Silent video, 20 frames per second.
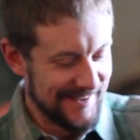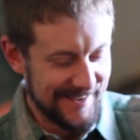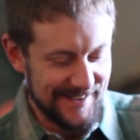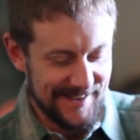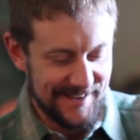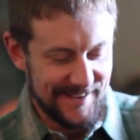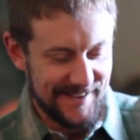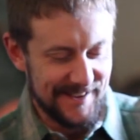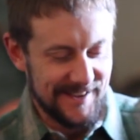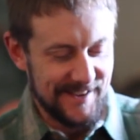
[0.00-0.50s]

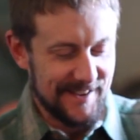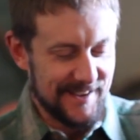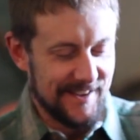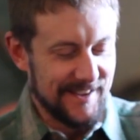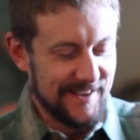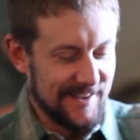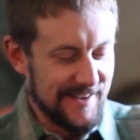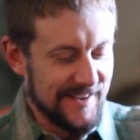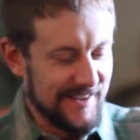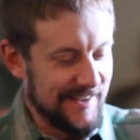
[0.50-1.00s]
we have to
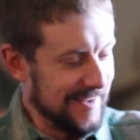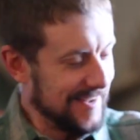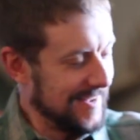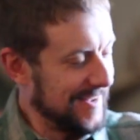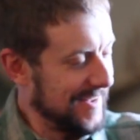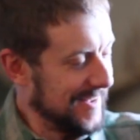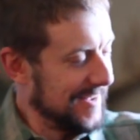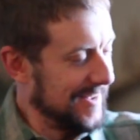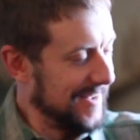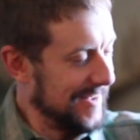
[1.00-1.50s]
play
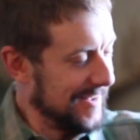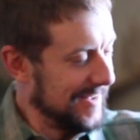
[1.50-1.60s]
for